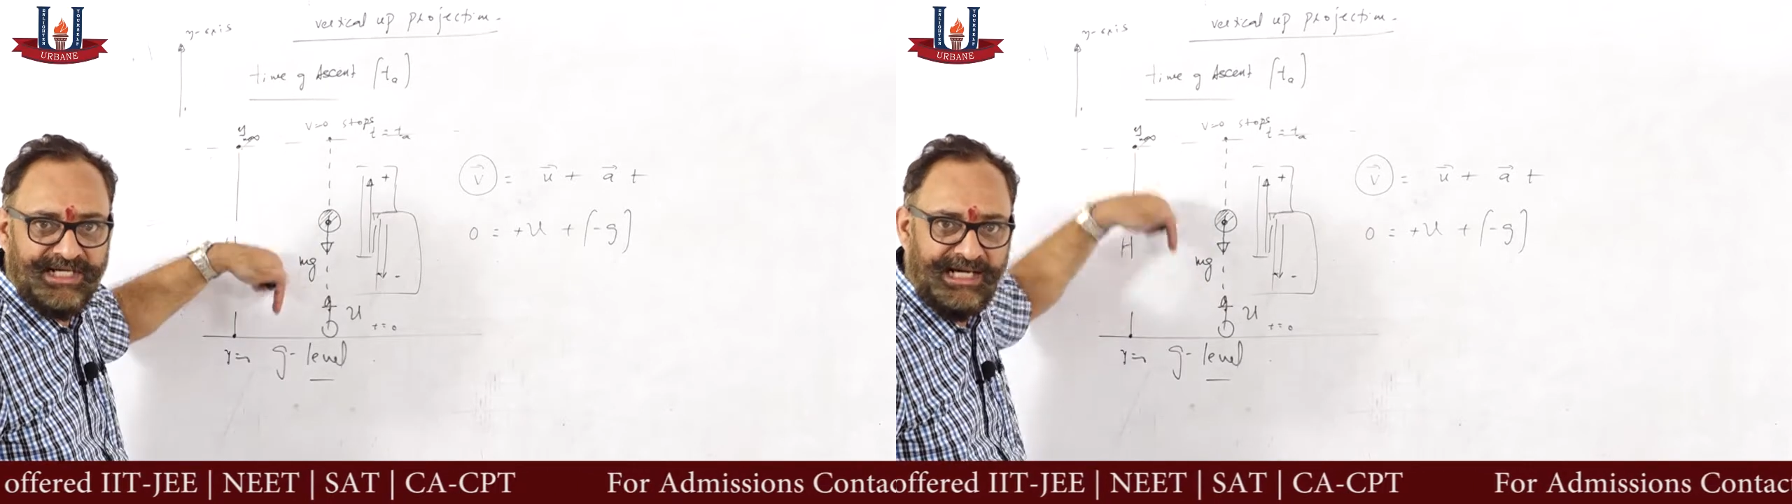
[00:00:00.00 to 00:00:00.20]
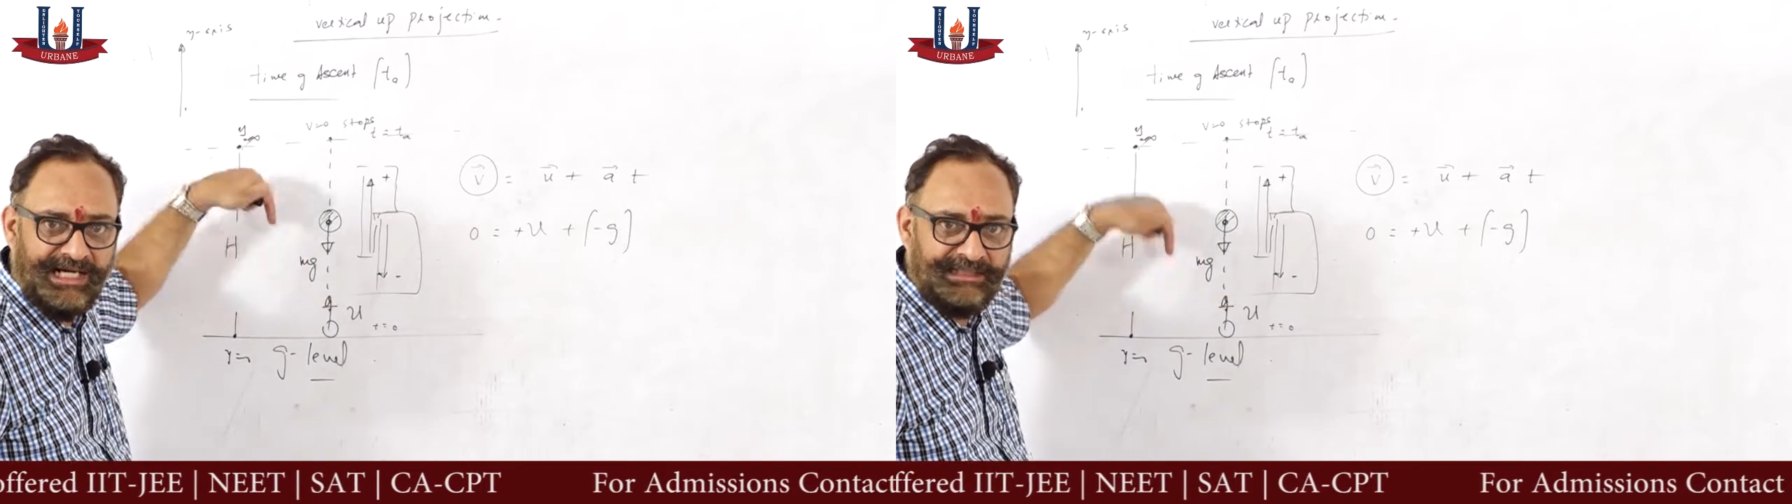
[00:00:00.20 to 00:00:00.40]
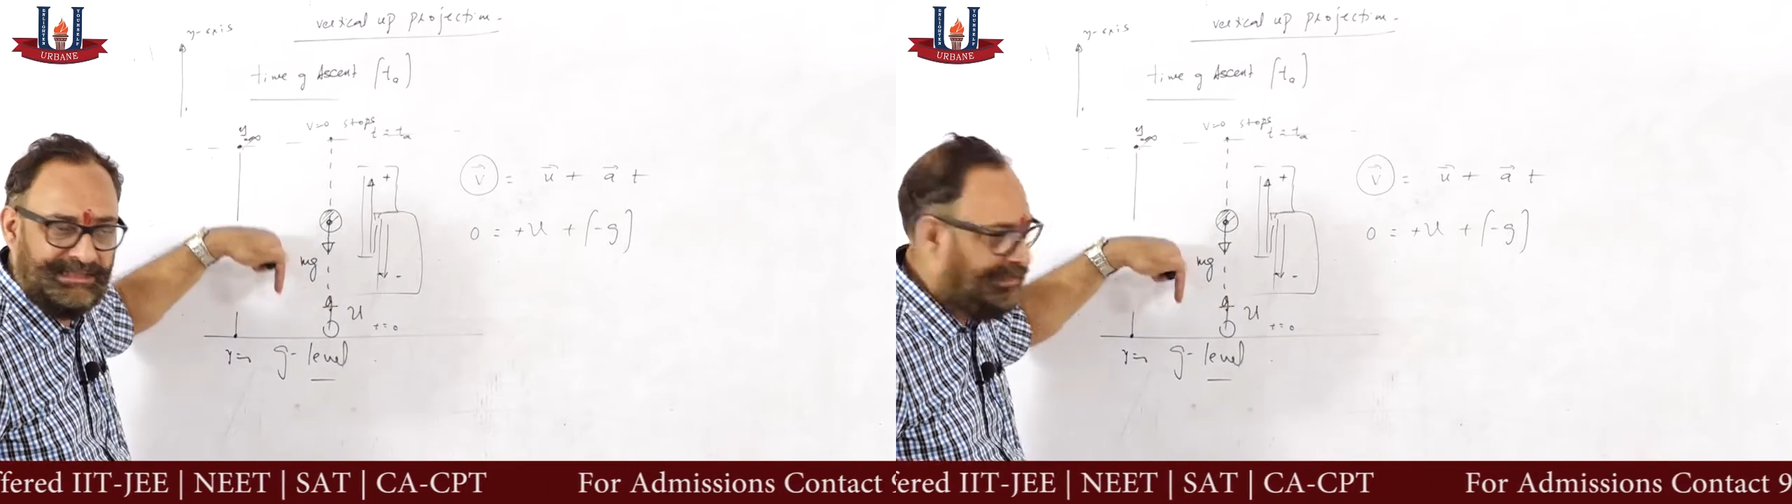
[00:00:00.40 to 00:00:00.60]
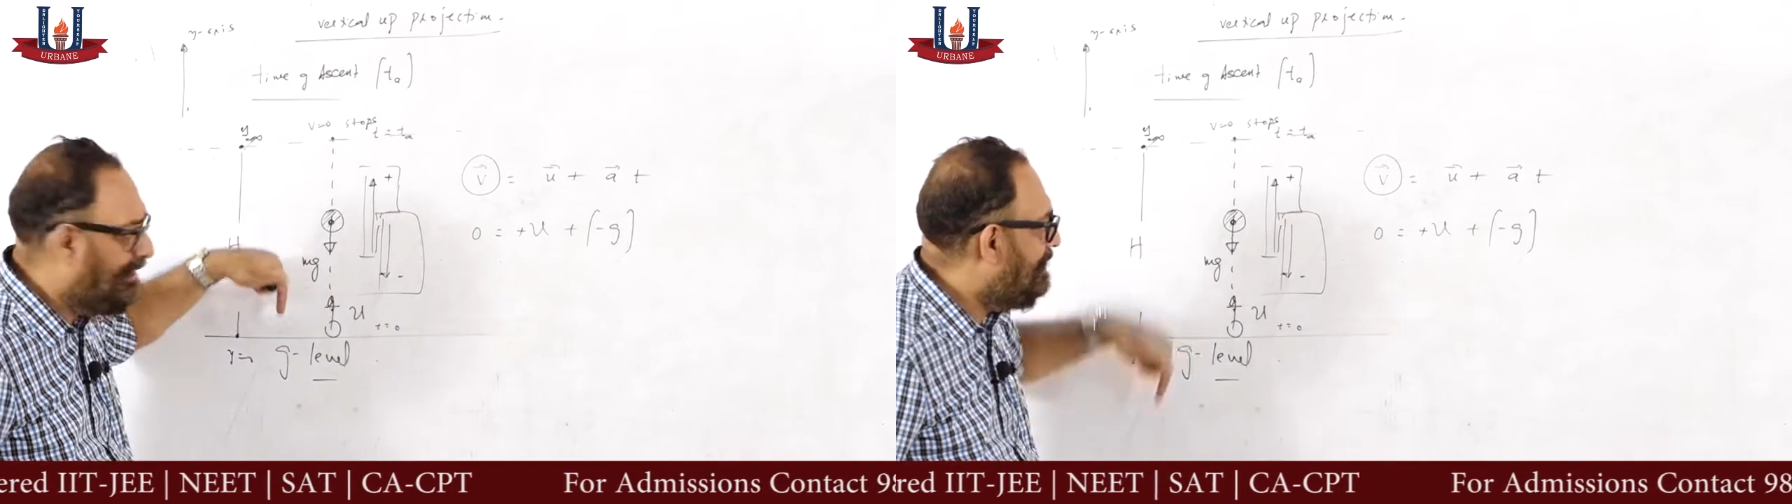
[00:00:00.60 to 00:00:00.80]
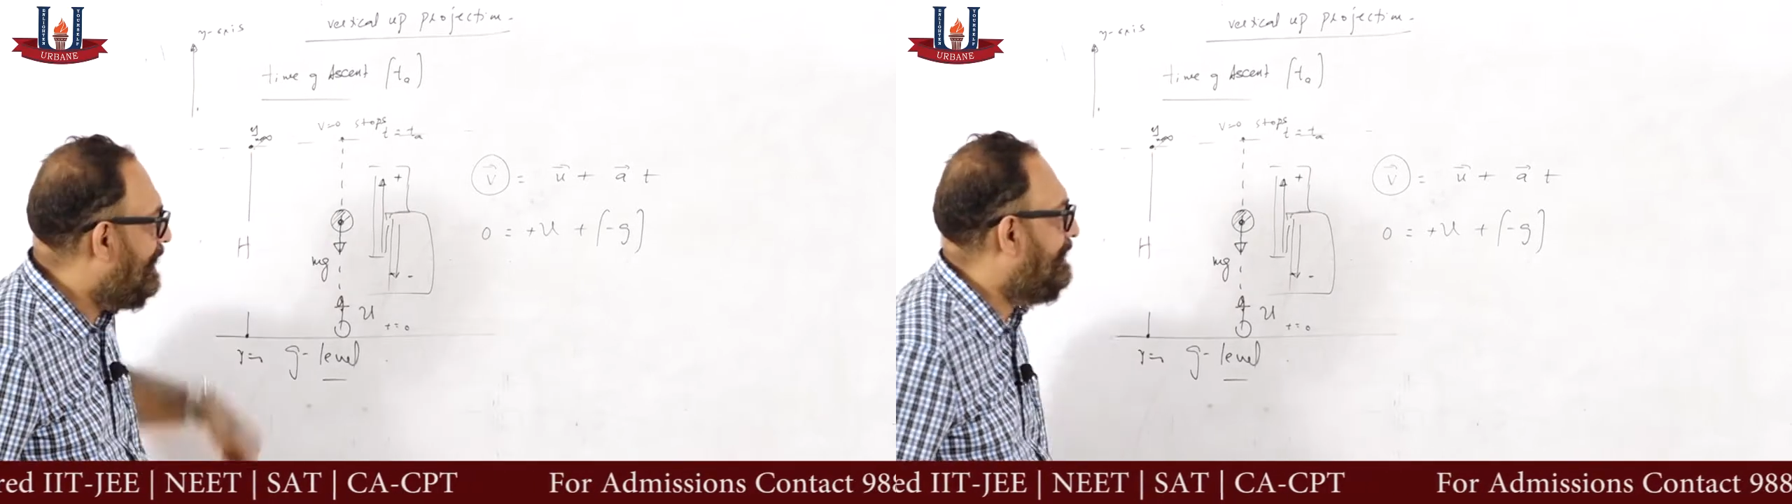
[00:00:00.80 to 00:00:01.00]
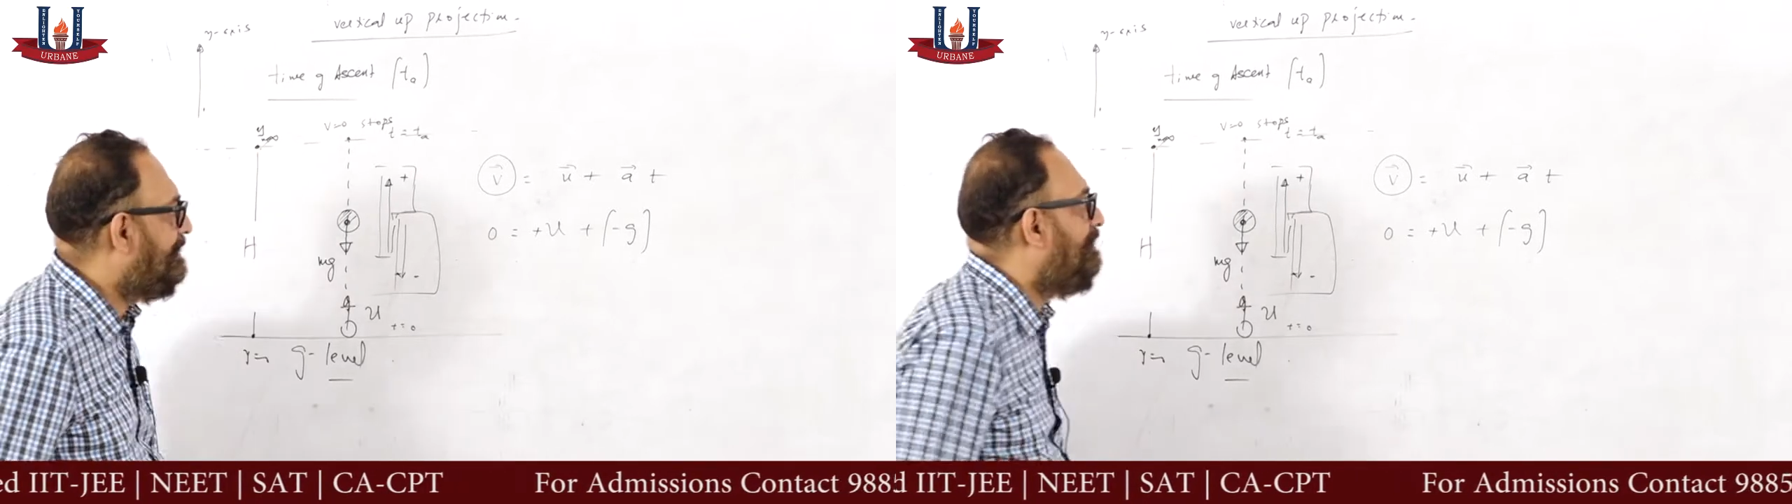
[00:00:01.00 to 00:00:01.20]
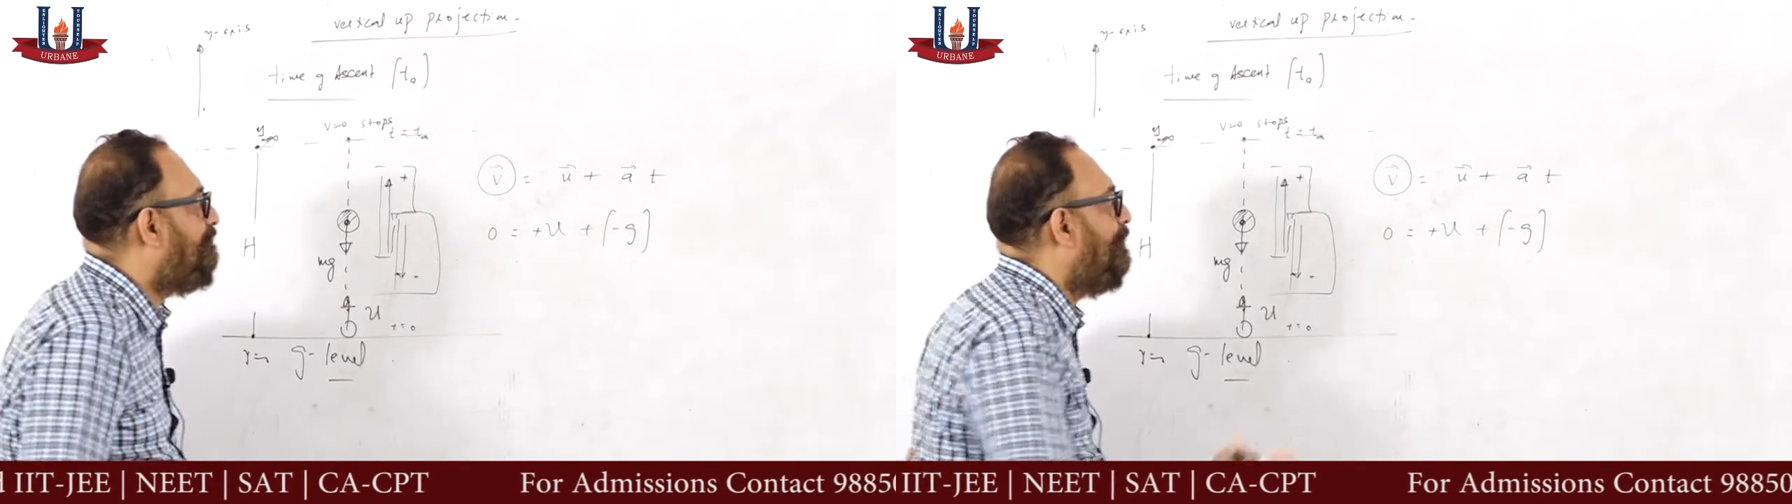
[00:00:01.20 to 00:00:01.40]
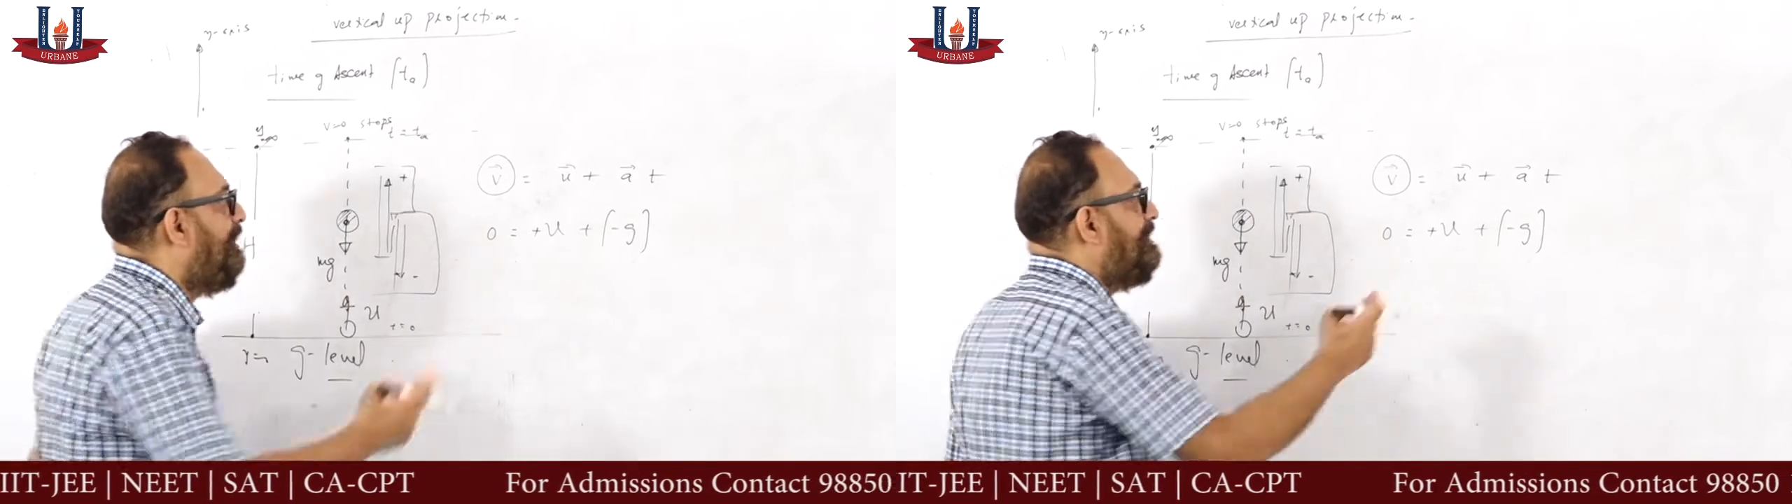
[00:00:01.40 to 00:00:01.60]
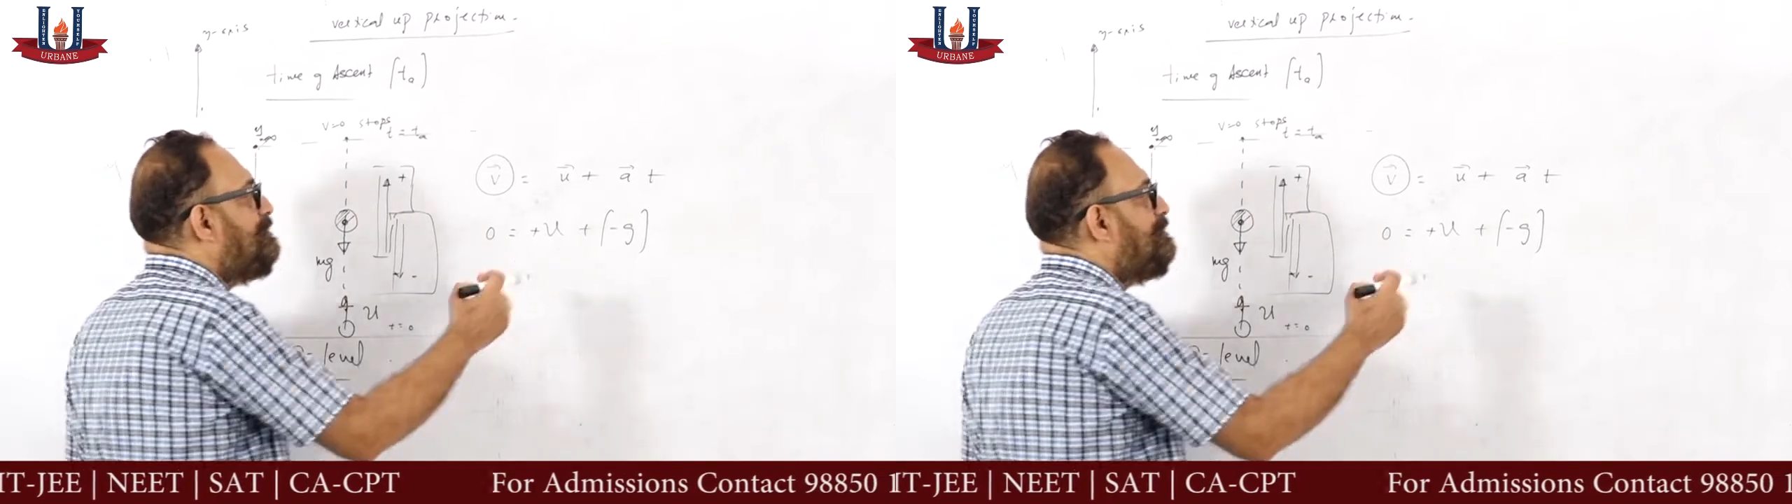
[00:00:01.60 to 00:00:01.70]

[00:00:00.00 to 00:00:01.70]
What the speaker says: earth, and therefore it is